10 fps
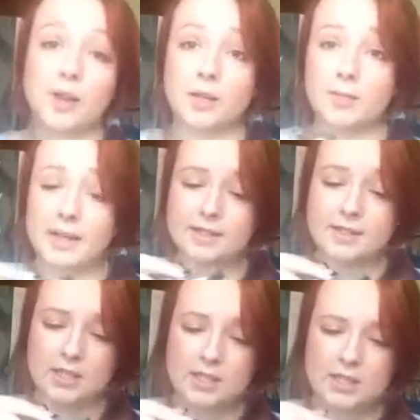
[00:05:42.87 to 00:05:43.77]
recommend
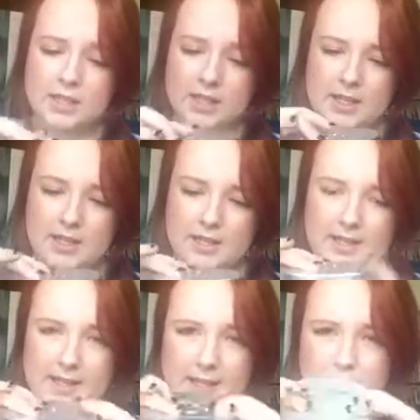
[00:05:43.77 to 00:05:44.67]

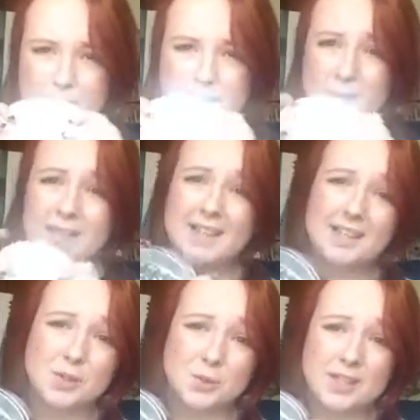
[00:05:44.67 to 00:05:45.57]
keeping them in a
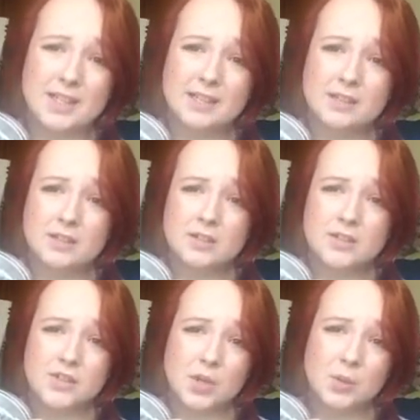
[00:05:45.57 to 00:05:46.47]
little tin
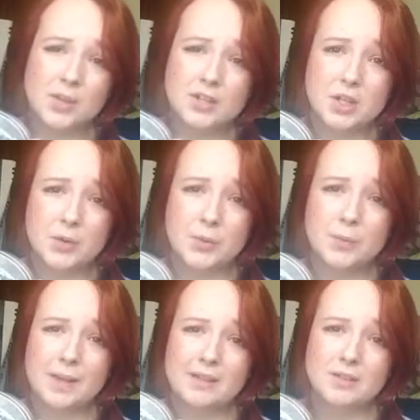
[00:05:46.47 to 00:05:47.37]
so they don't
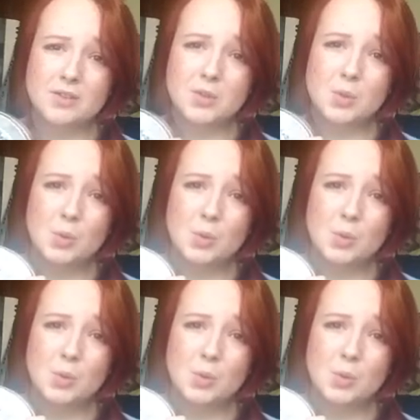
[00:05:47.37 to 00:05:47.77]
melt